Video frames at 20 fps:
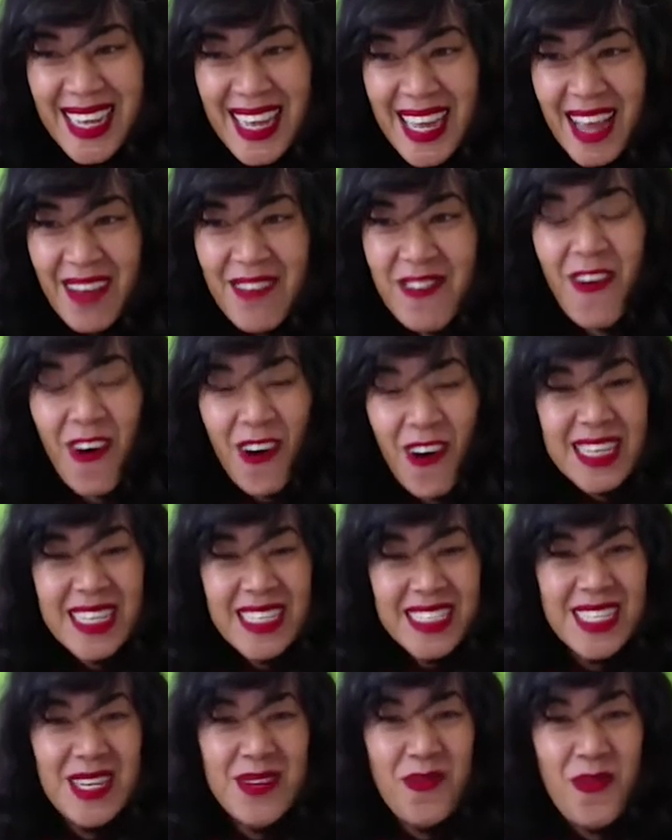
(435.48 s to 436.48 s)
Far
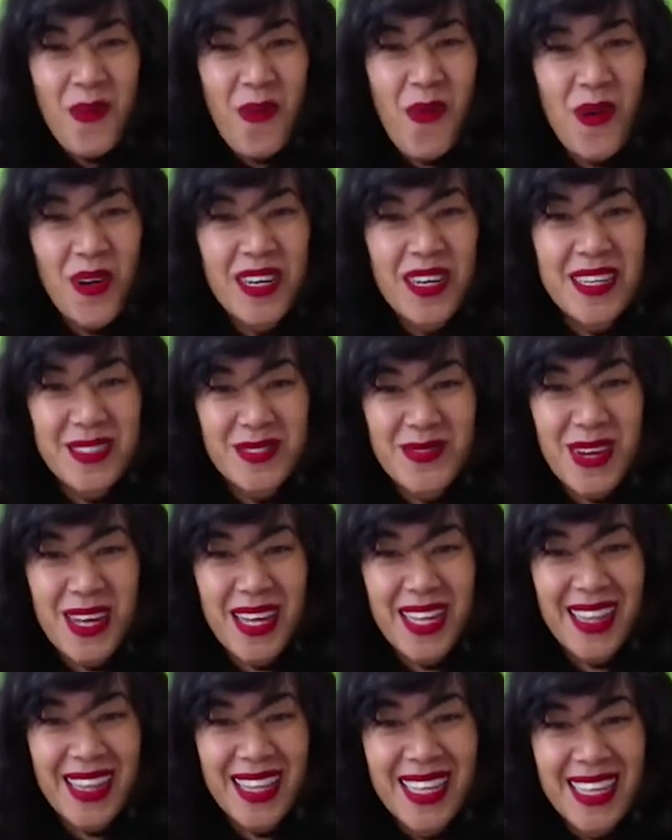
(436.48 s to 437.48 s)
less reward as
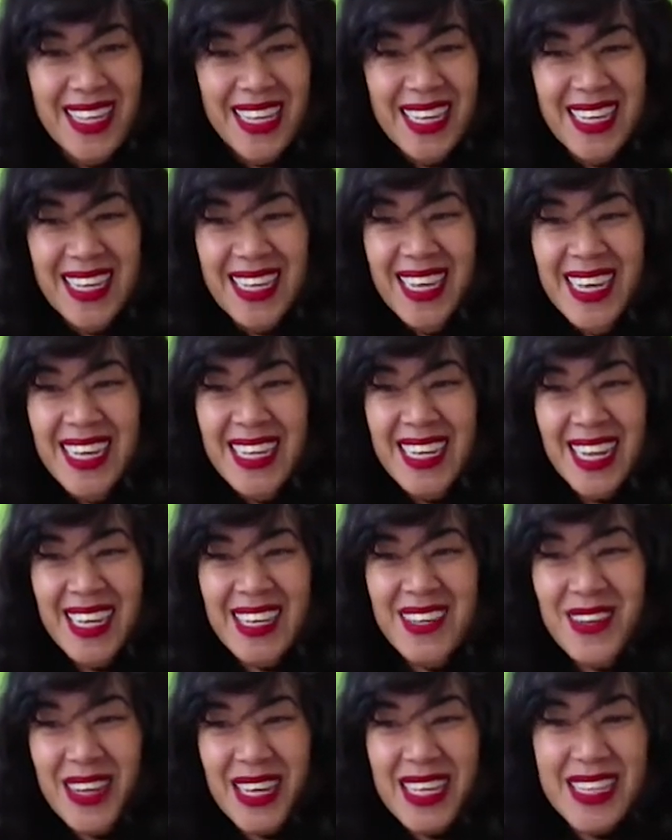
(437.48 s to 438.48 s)
well.
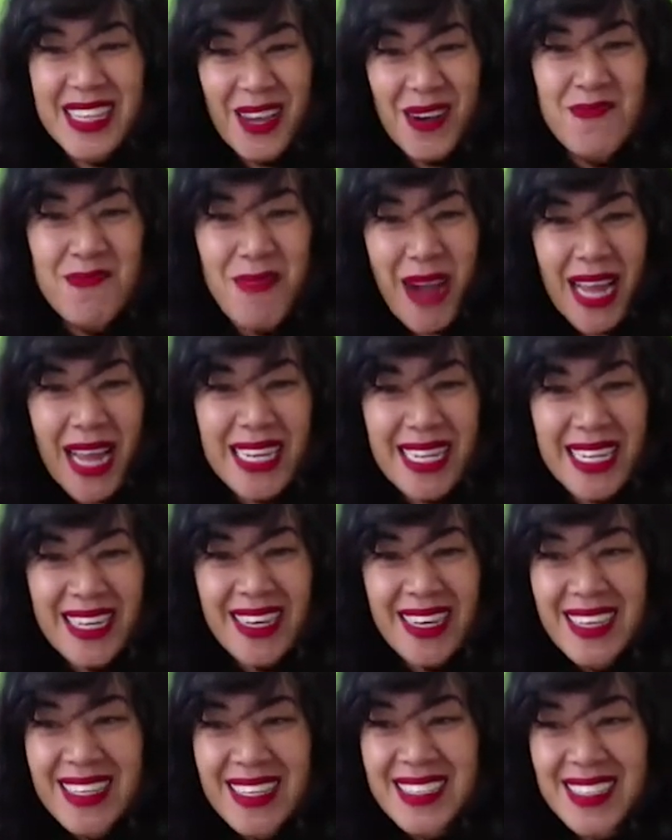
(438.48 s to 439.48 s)
Like you get no money.